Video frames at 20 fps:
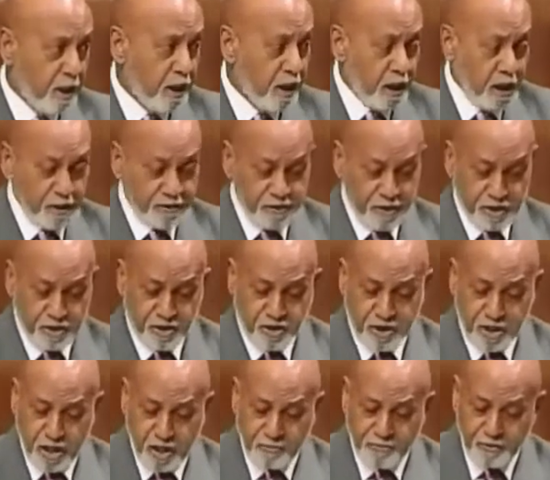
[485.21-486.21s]
that
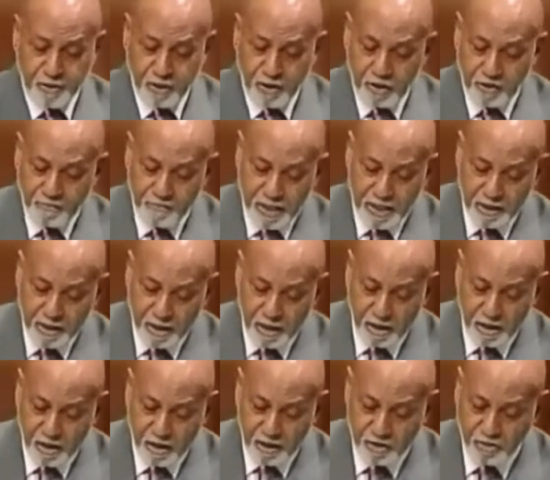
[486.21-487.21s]
several of my
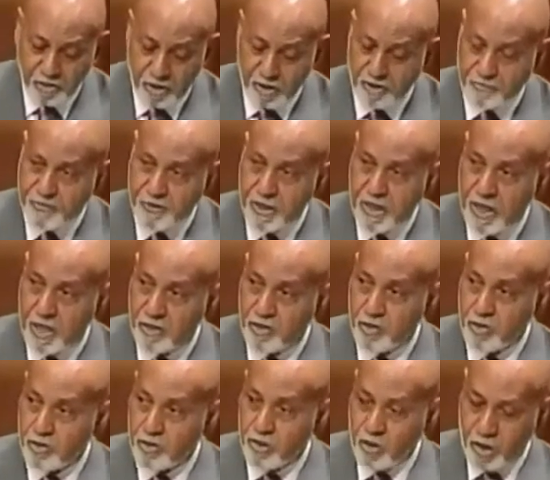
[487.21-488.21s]
colleagues on the
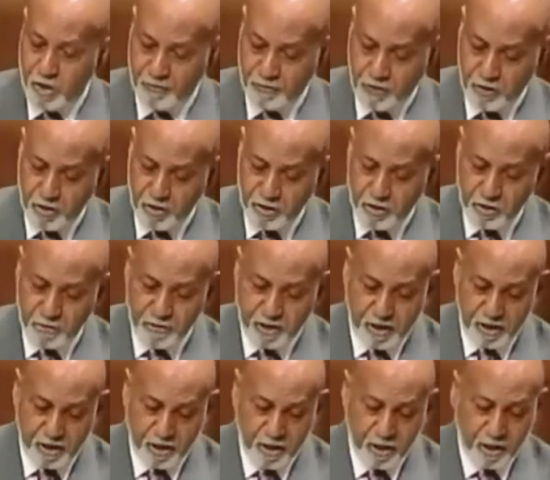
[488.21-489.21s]
Financial Services
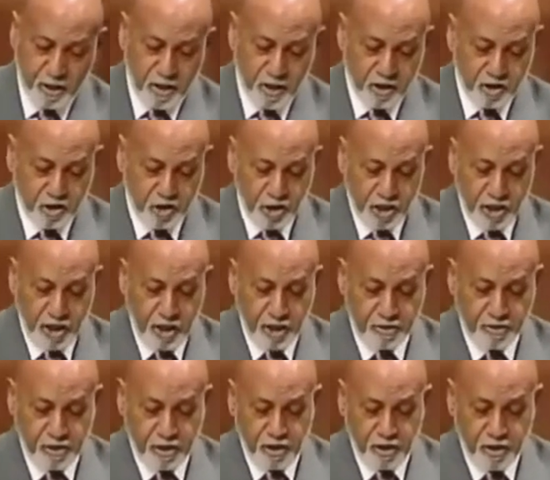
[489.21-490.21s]
Committee share
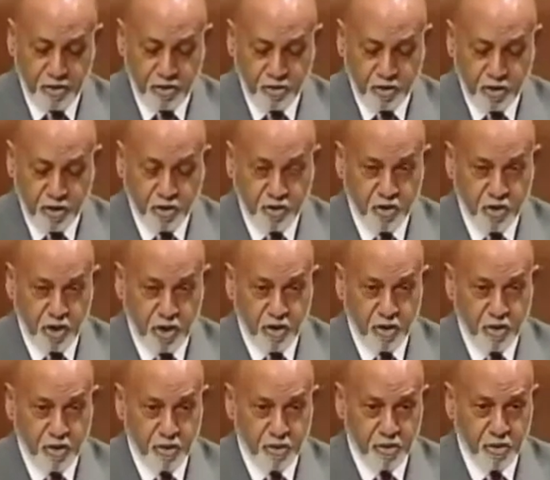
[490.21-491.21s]
these
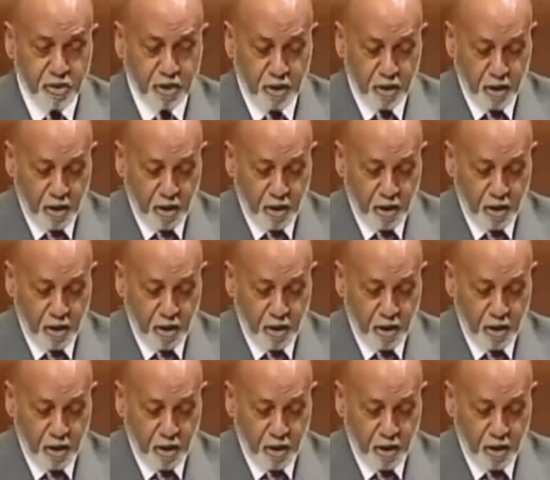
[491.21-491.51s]
concerns.